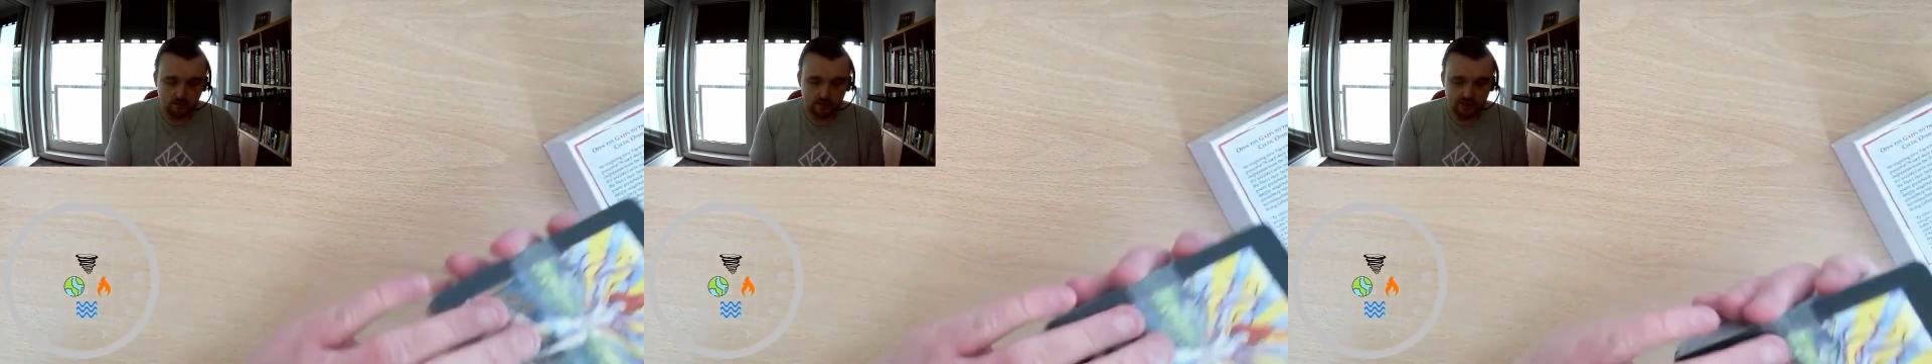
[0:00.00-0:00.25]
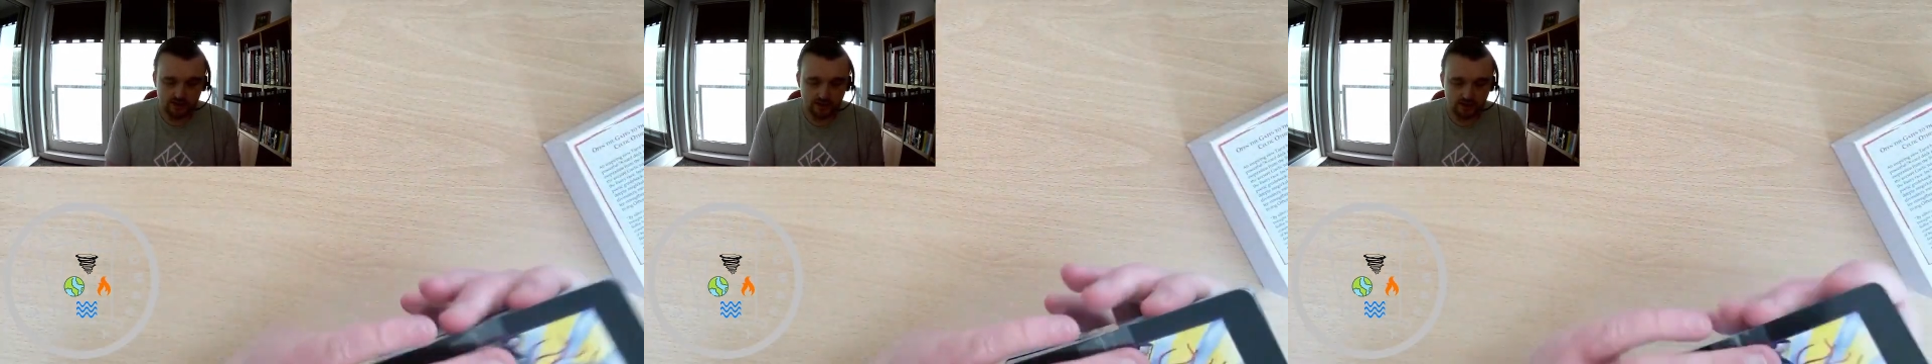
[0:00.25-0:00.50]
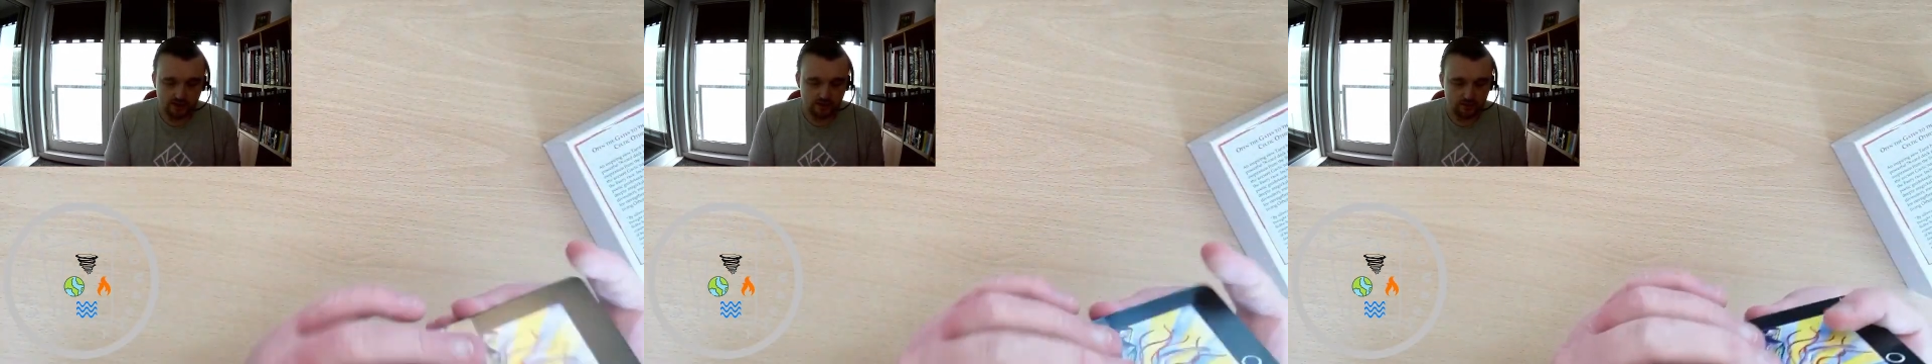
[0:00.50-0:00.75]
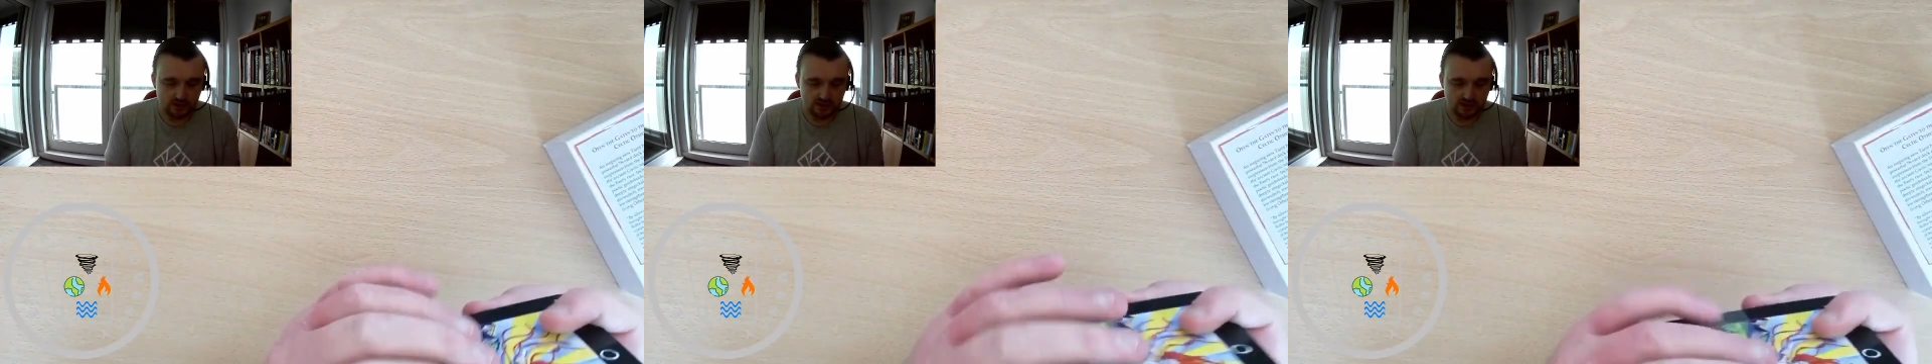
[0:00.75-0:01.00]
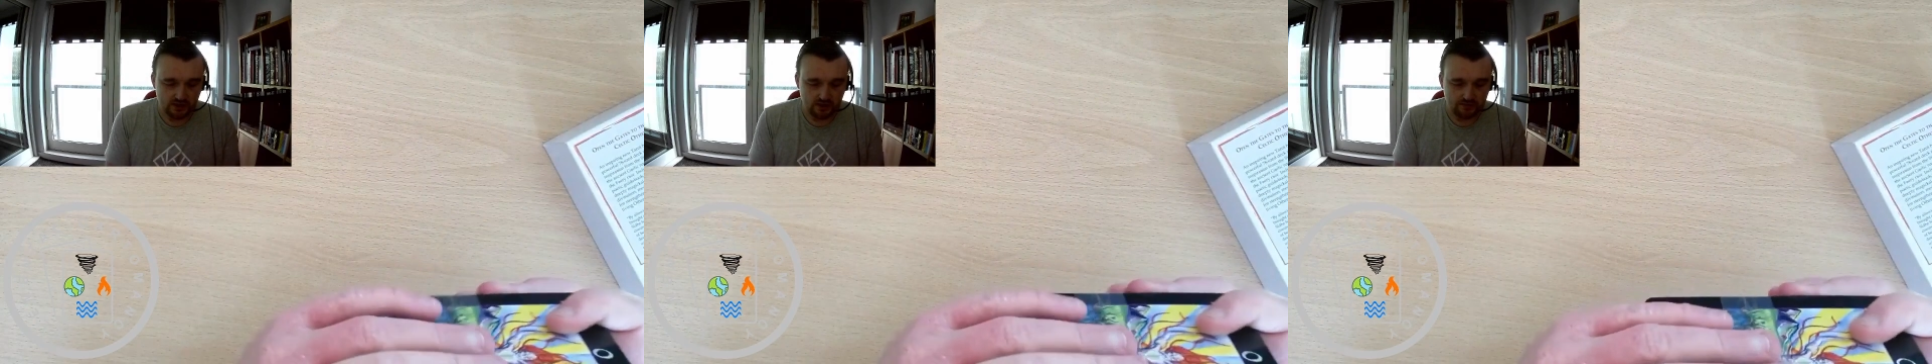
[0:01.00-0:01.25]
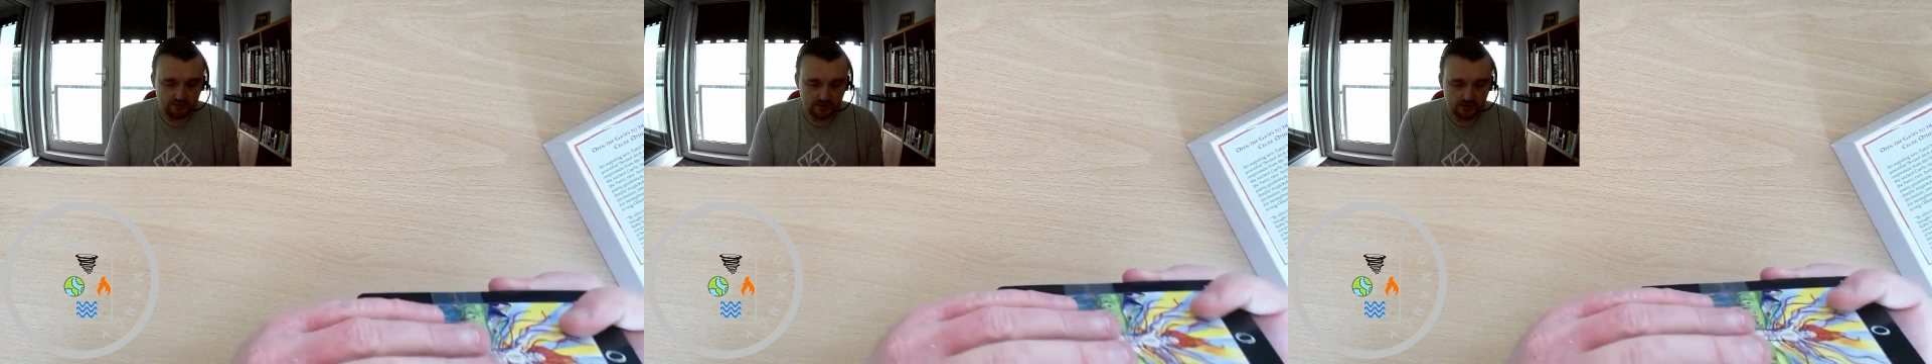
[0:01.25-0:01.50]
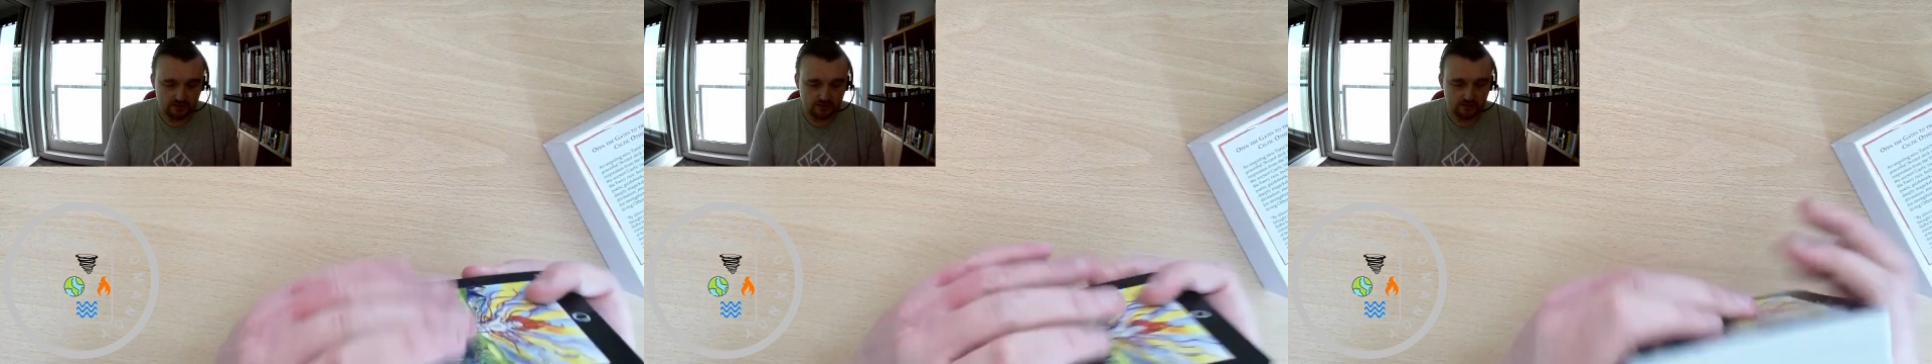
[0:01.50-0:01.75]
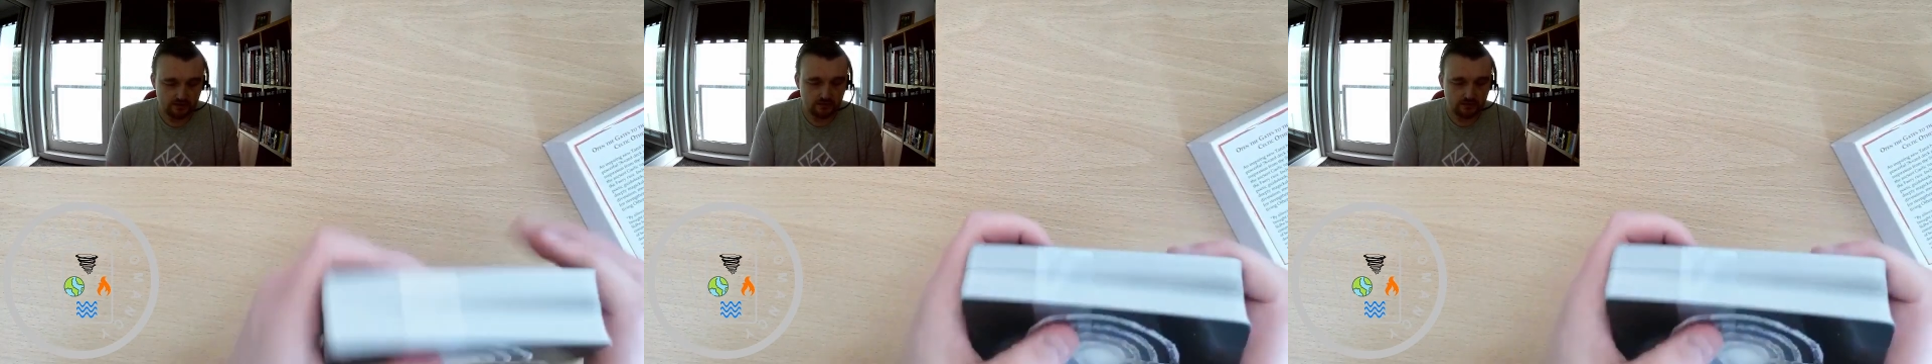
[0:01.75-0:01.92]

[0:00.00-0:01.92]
with a kind of wee cellophane